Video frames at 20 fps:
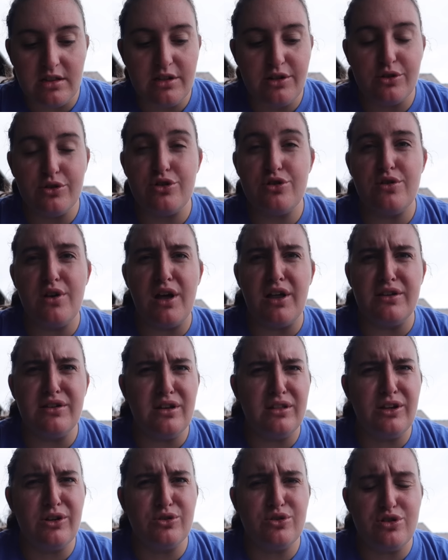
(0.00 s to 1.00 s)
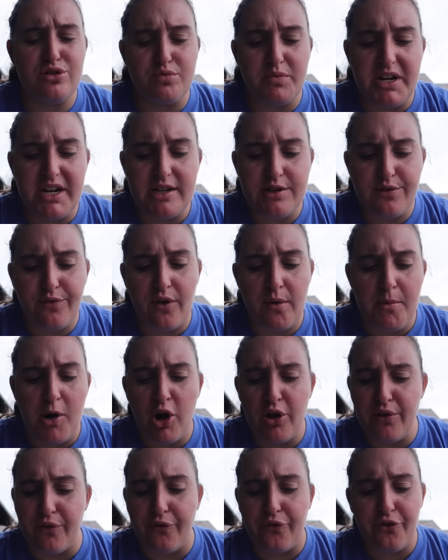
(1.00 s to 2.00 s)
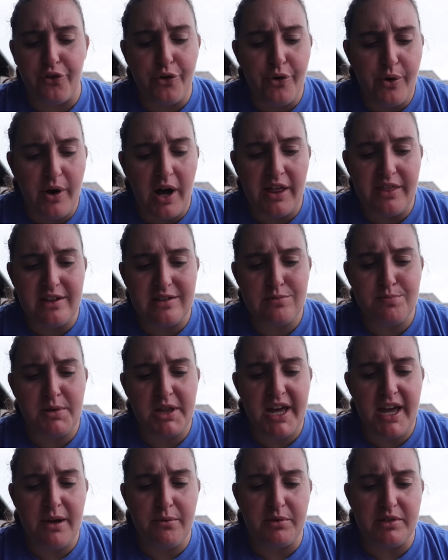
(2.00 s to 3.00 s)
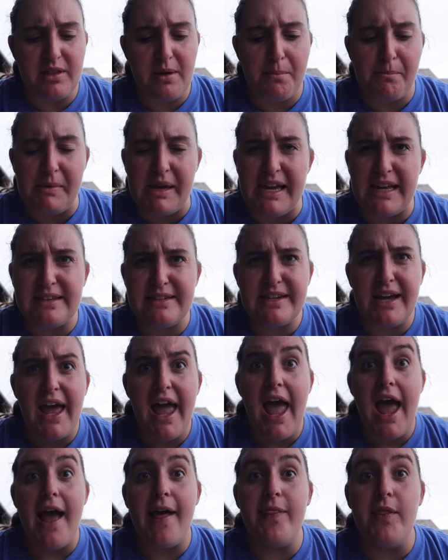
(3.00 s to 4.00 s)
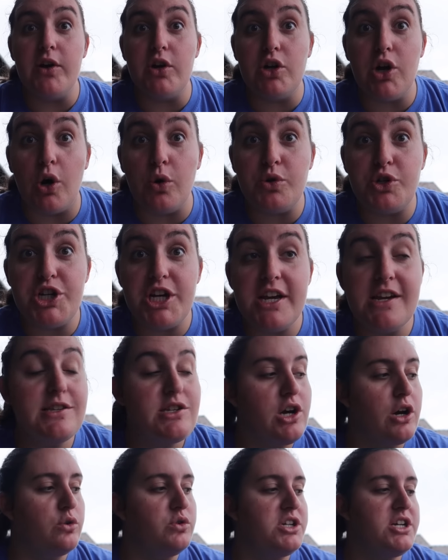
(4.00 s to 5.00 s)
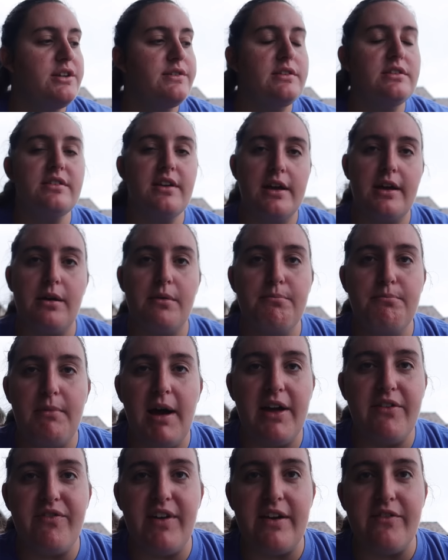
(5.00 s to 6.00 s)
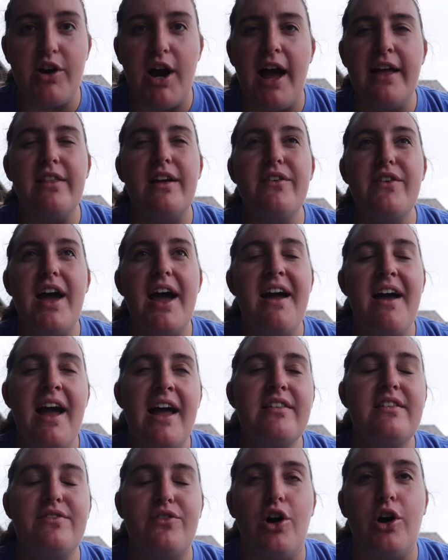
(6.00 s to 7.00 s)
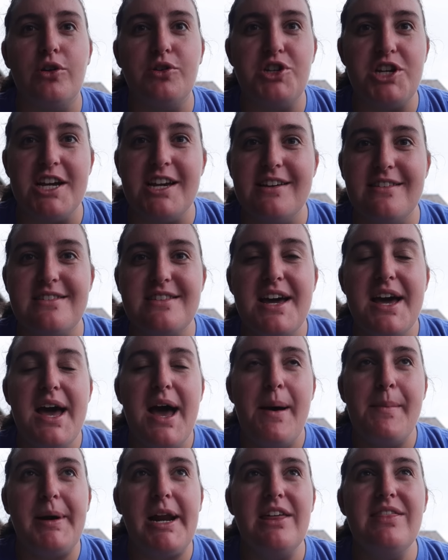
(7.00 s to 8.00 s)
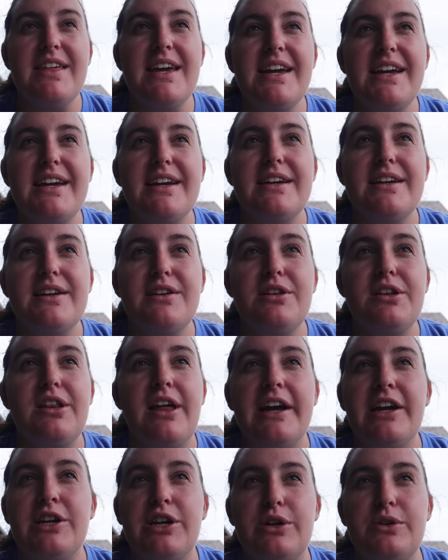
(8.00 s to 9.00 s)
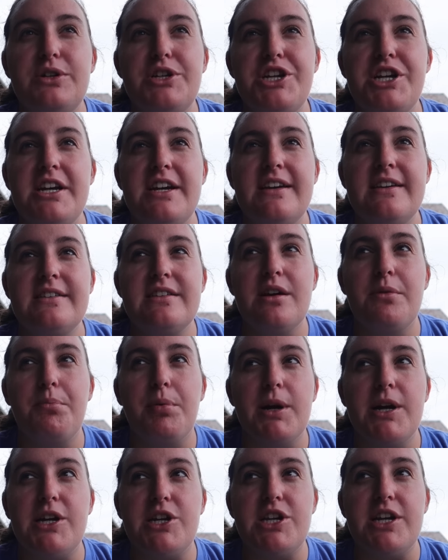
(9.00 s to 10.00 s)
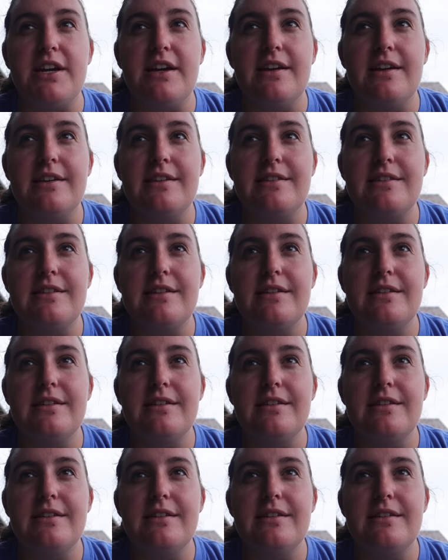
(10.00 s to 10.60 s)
a little a little sweetness from all the fruit on this plate with the meats and the goat cheese. Goat cheese is like my favorite. I love I love all cheese, but I think like goat cheese, brie cheese,